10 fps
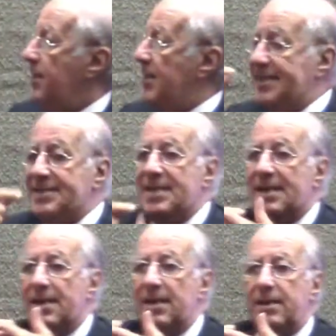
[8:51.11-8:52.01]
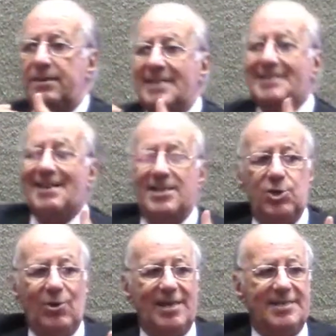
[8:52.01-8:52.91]
That's the
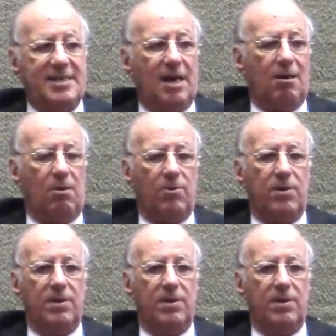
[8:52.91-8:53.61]
distance you can see along.